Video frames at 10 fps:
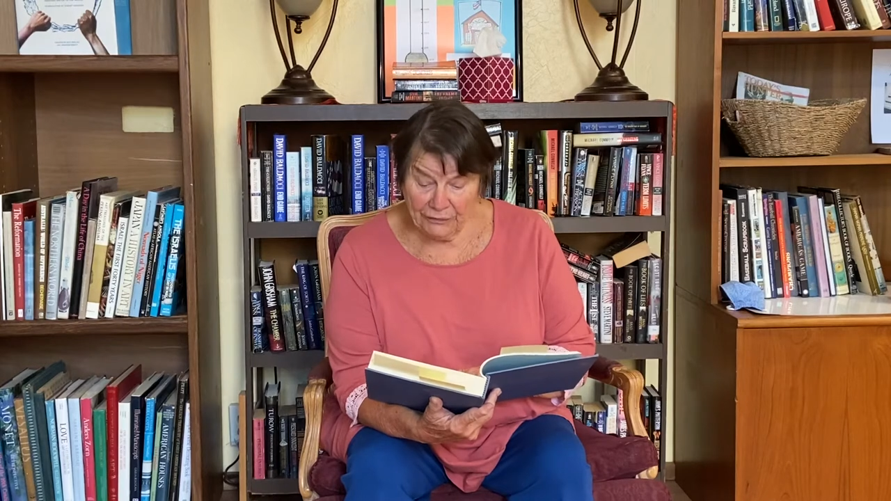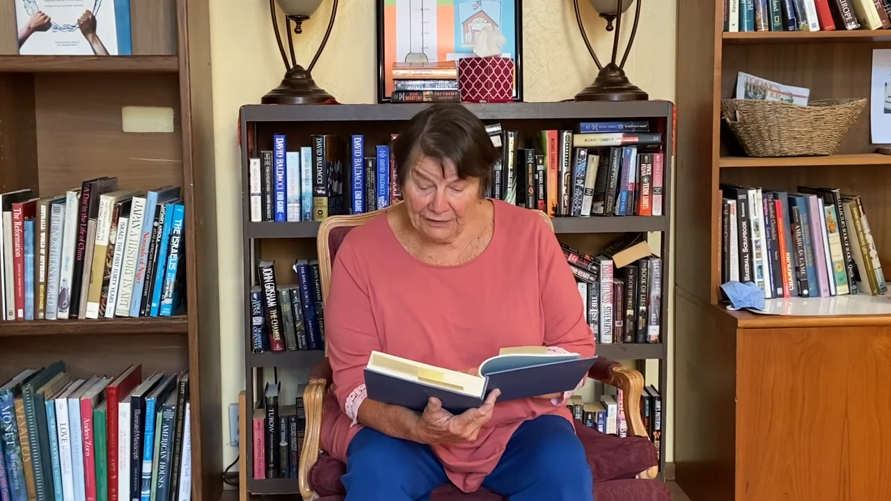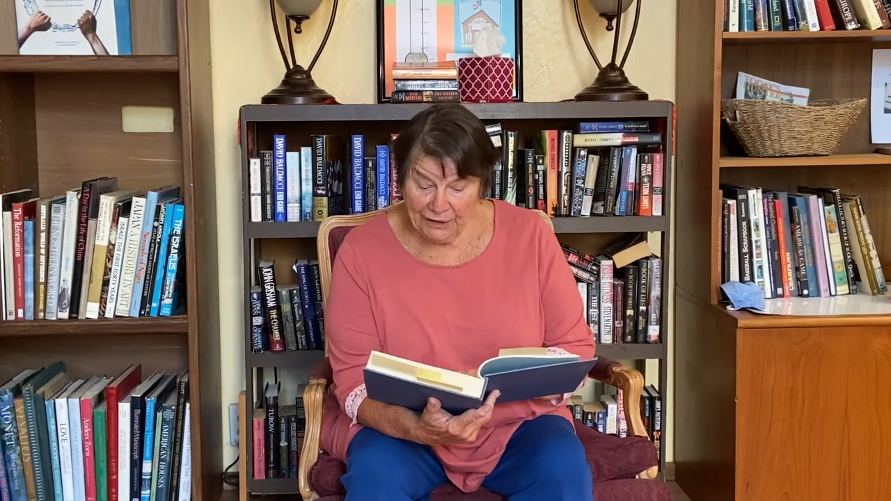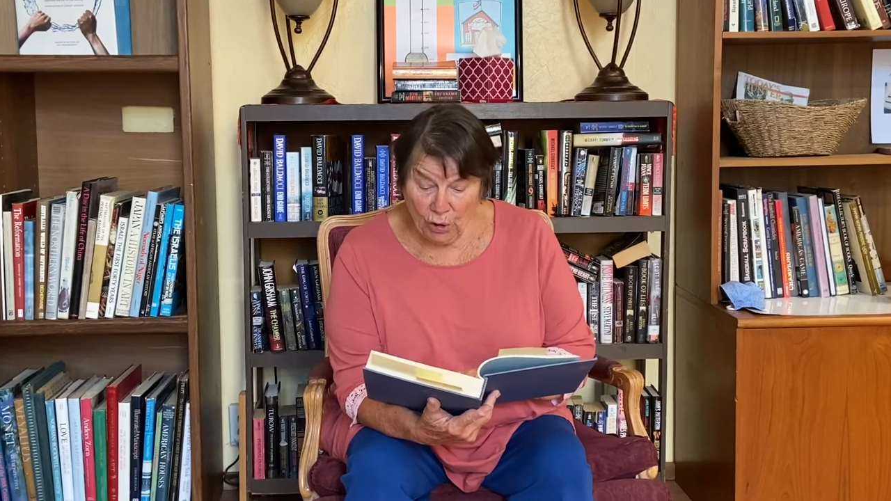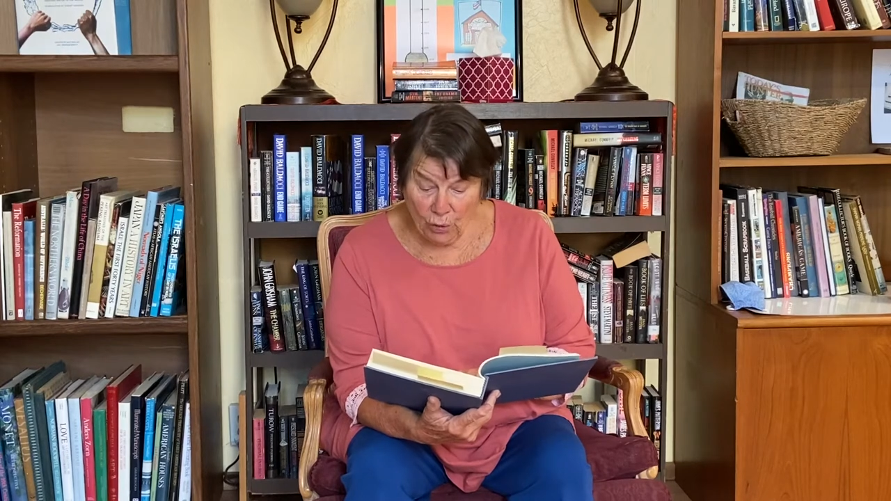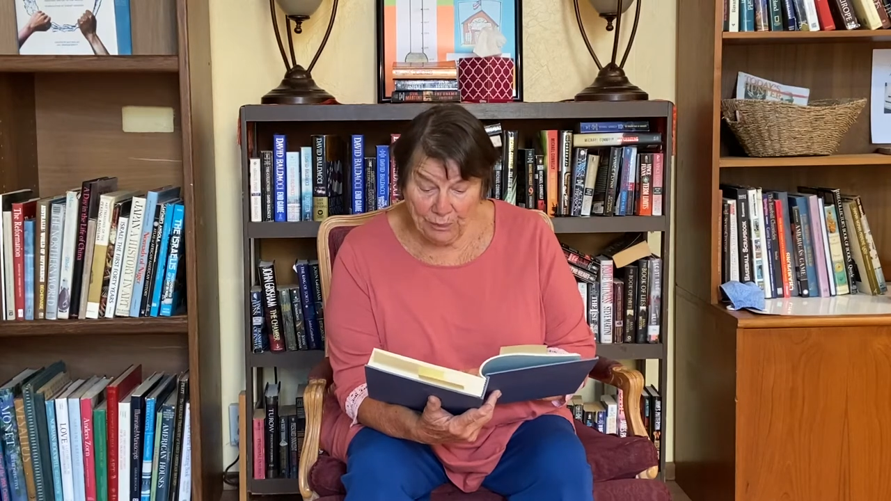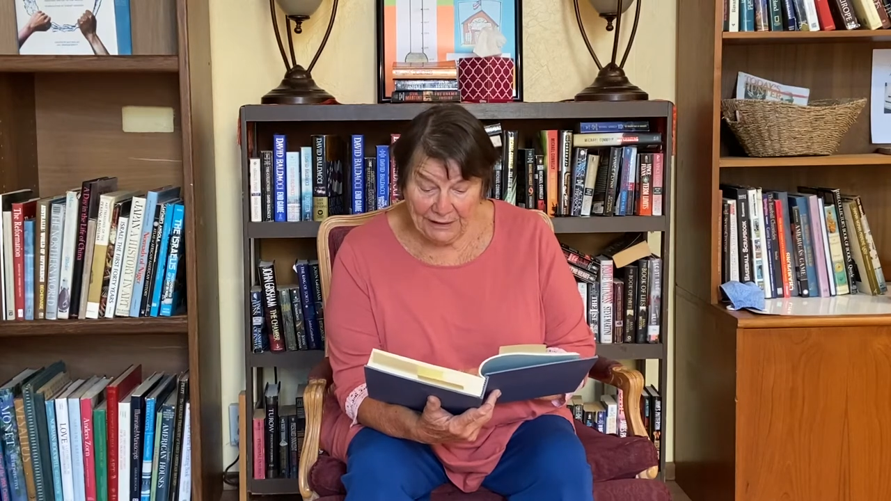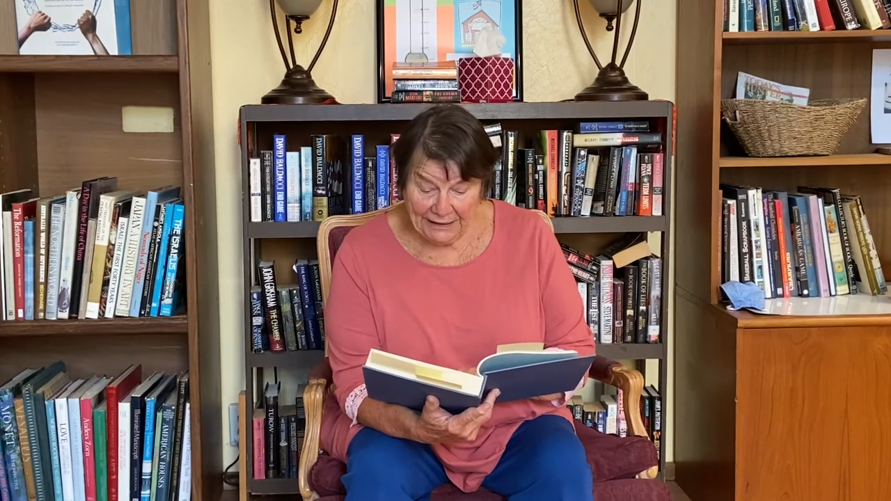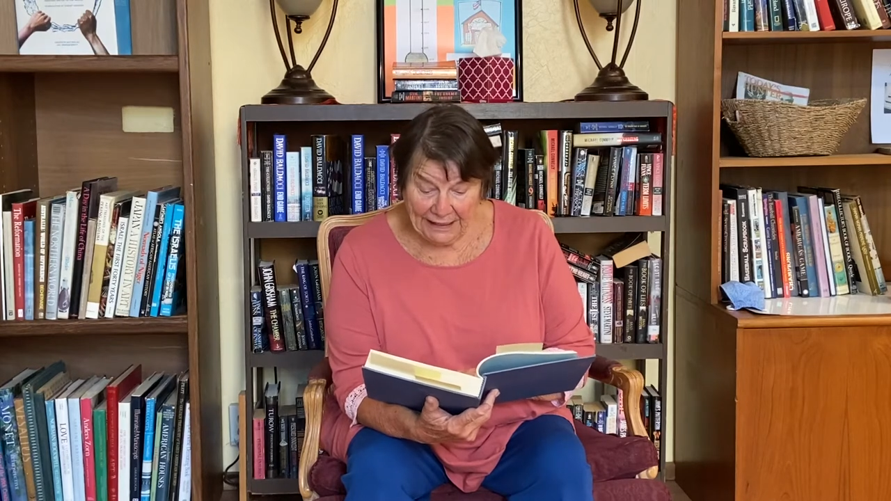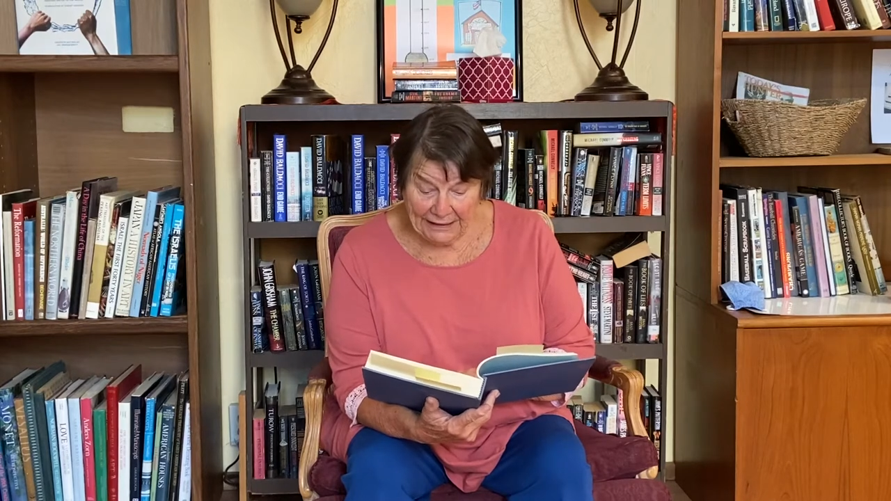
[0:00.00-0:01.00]
in the open
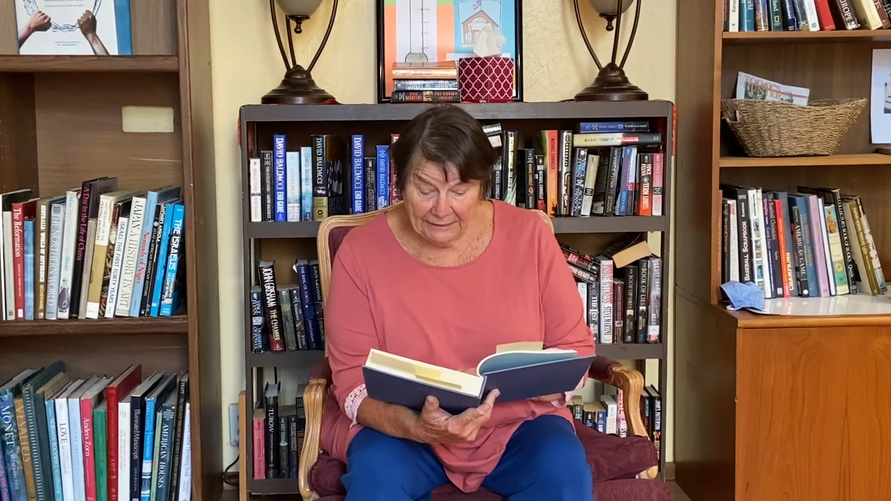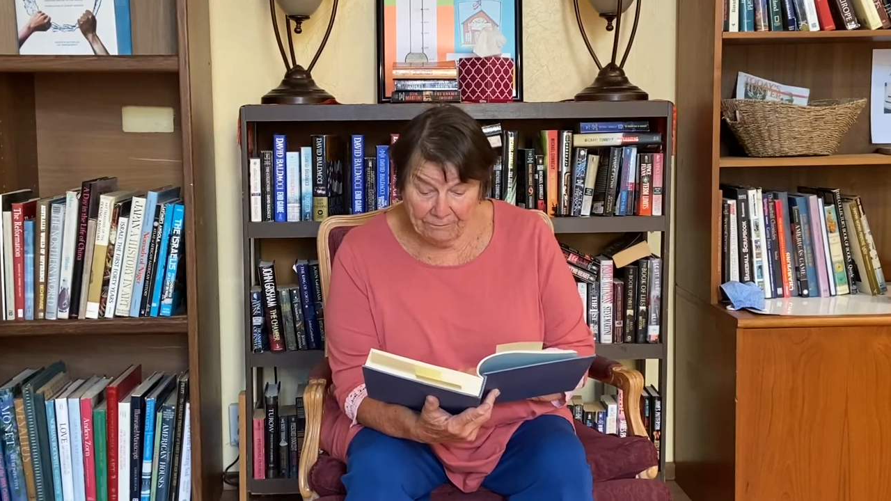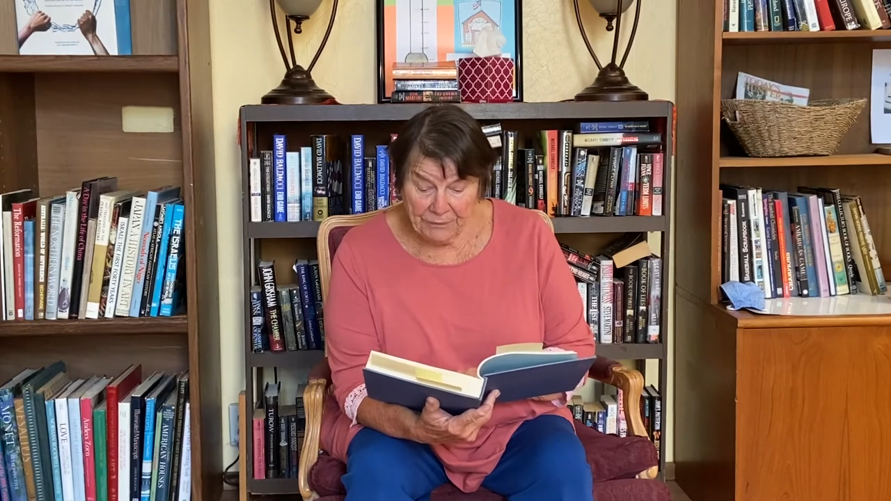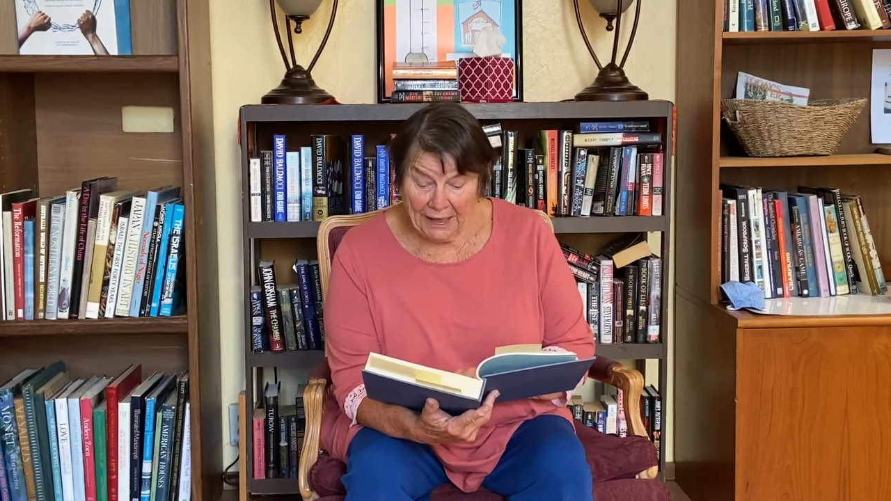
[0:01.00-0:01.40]
again,